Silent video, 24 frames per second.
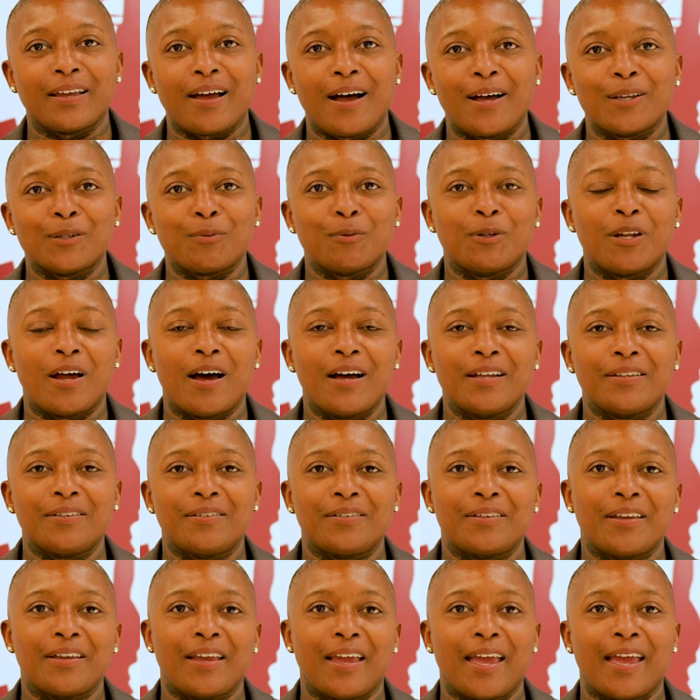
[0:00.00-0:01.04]

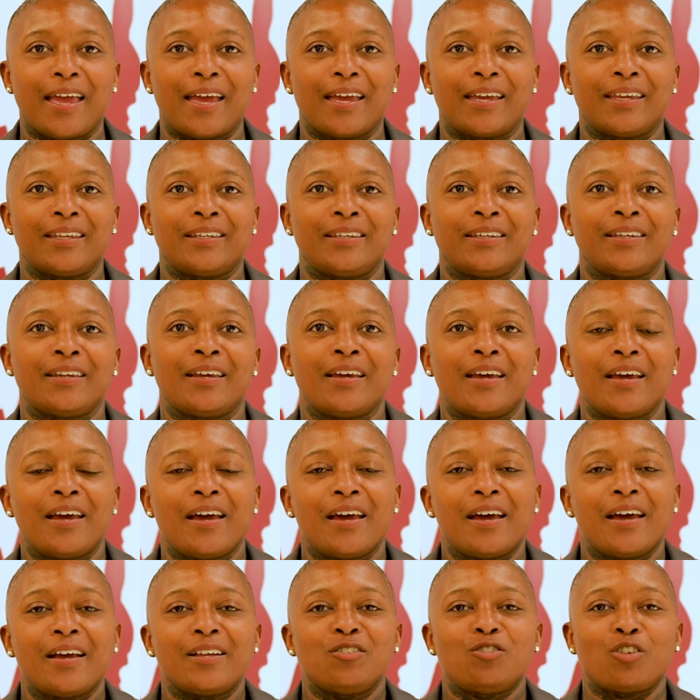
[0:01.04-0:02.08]
Cosmonauts and
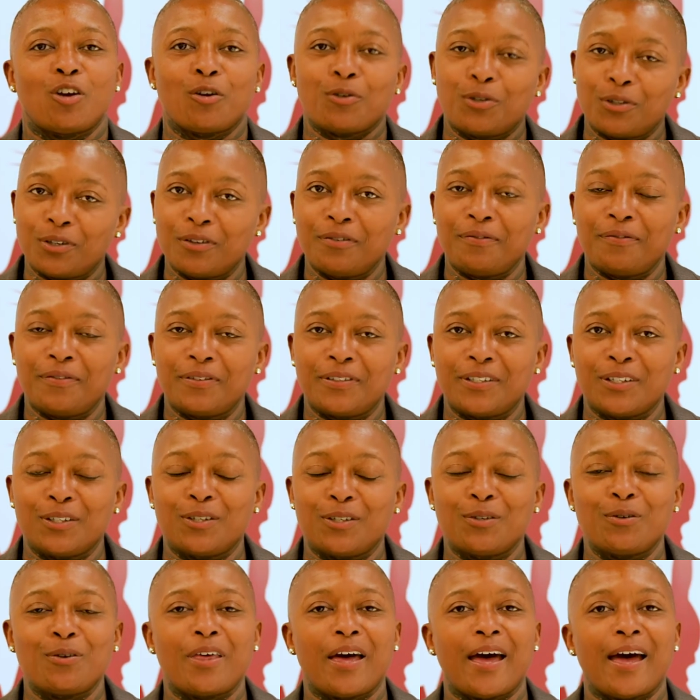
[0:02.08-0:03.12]
Joseph to
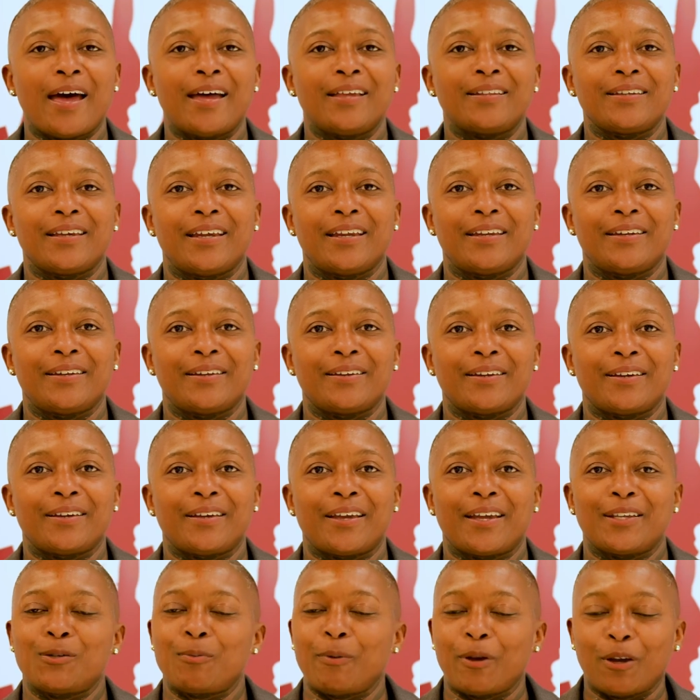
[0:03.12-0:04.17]
do that, and
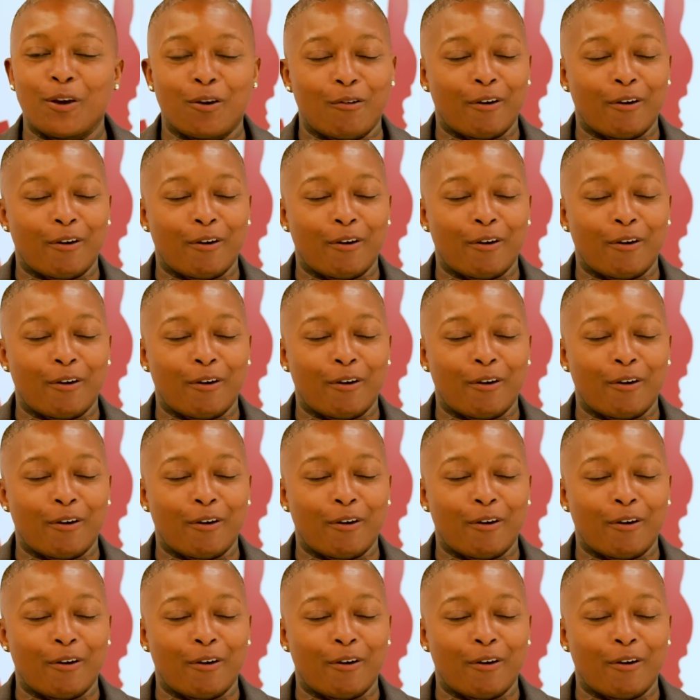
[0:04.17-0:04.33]
it's been